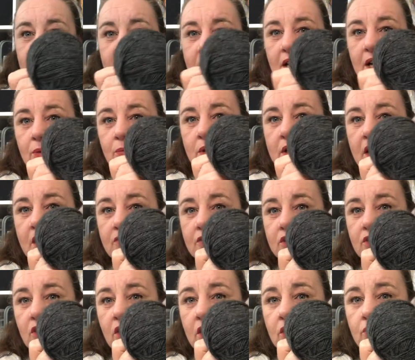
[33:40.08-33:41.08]
And we have a
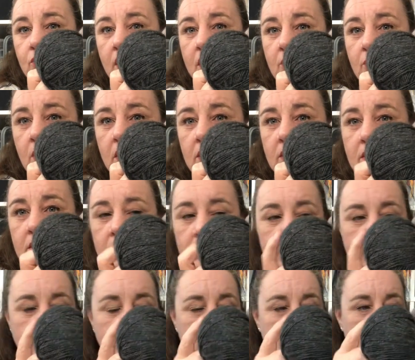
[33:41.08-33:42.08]
dark gray one.
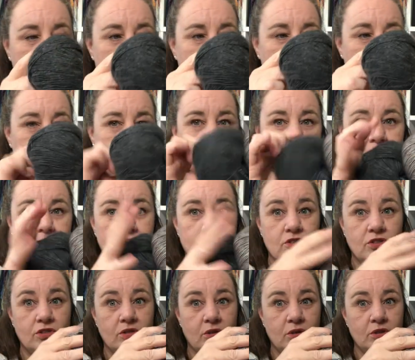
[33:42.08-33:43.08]
This
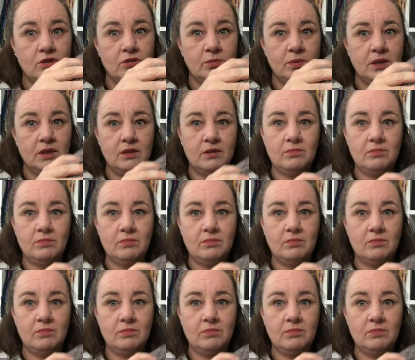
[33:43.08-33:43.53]
is going to be